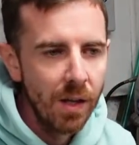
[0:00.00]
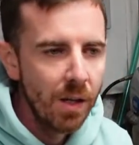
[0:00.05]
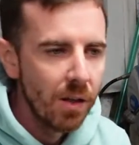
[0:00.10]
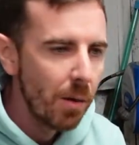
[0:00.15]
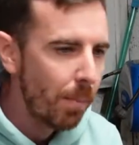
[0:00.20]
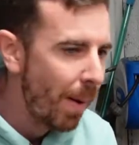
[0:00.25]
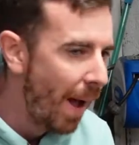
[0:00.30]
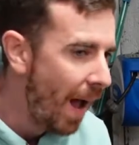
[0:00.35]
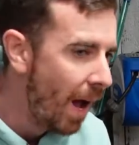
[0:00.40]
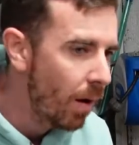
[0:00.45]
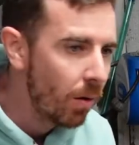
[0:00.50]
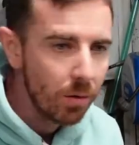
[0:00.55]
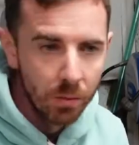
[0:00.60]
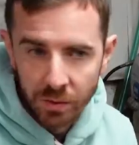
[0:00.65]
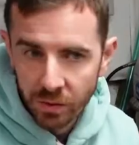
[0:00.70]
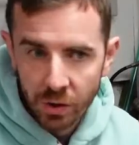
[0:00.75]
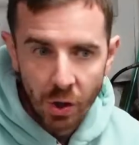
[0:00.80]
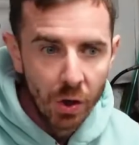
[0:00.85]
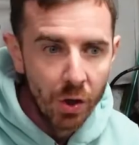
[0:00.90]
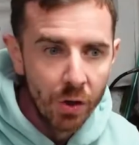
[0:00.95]
the power
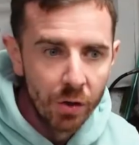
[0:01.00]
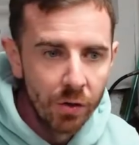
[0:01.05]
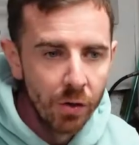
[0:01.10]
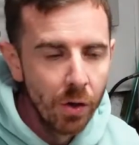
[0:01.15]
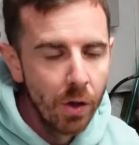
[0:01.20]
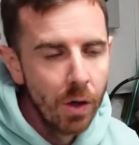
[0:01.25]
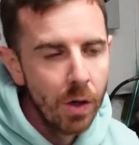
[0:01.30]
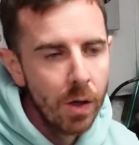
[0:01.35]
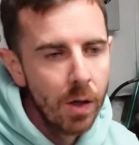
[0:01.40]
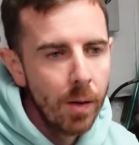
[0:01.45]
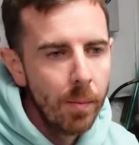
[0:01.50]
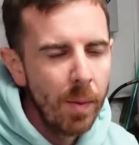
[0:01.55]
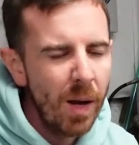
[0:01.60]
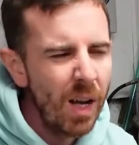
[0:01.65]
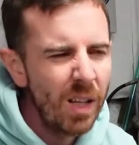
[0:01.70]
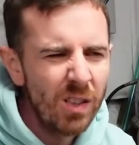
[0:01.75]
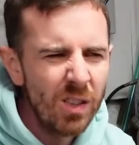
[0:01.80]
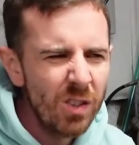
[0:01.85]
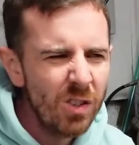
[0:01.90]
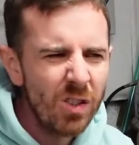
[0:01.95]
was good, but
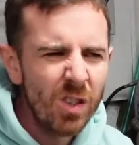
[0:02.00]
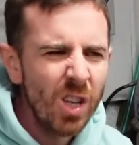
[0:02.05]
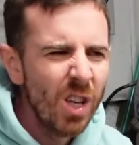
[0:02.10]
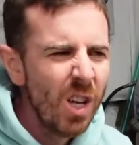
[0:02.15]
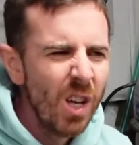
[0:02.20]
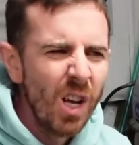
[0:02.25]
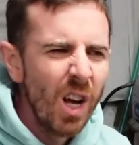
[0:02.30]
I just